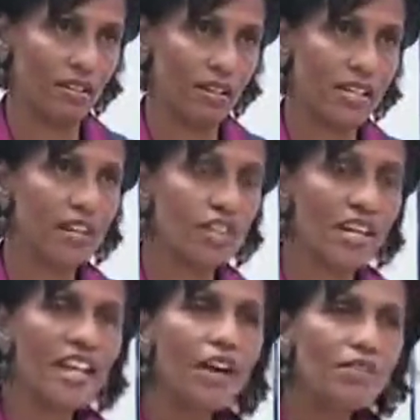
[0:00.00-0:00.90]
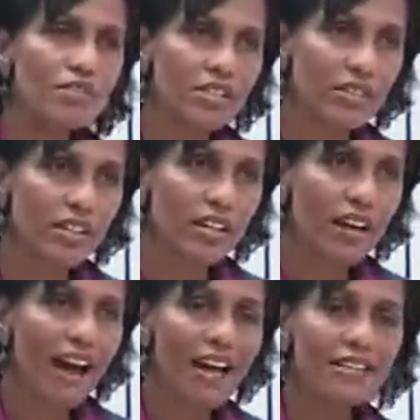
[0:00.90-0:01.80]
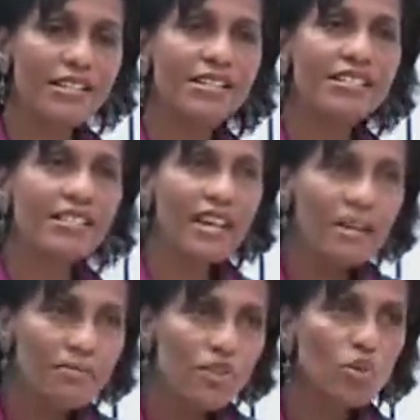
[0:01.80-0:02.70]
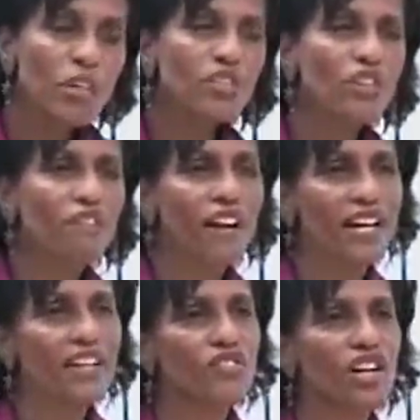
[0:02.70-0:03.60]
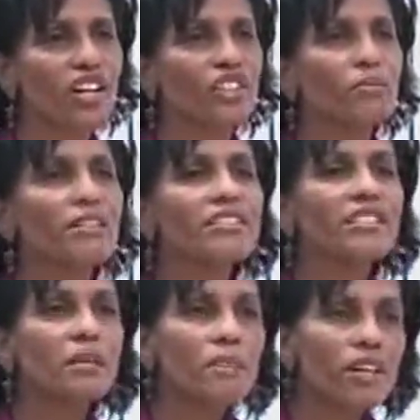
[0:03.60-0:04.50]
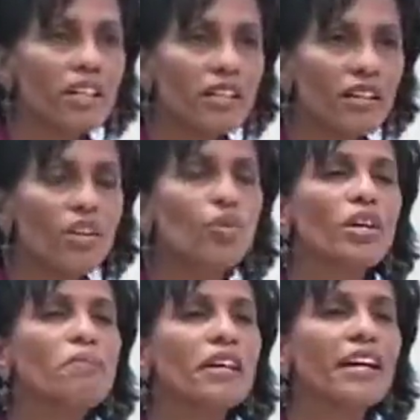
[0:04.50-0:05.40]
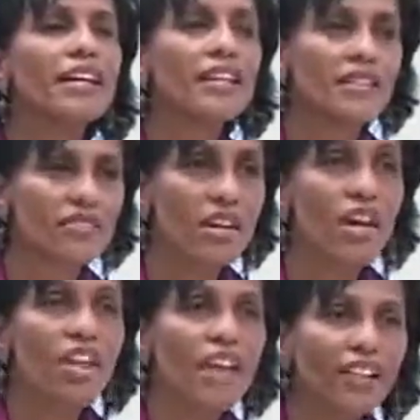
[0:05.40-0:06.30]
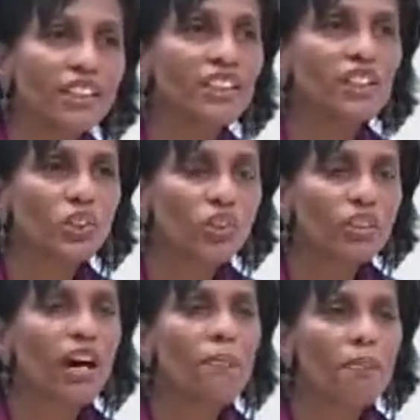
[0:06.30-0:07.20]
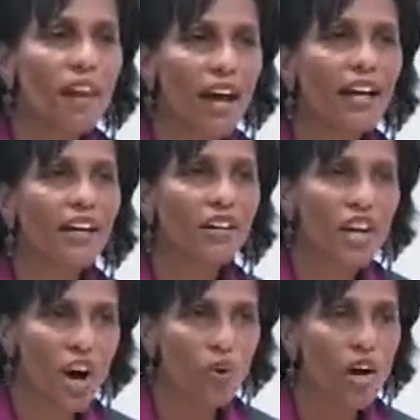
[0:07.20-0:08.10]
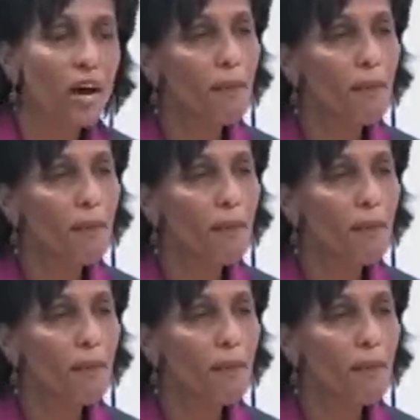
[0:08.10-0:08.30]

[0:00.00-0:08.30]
that child inherits it, and it's the same situation of financial hardship. Similarly, you can make a case that does not apply now.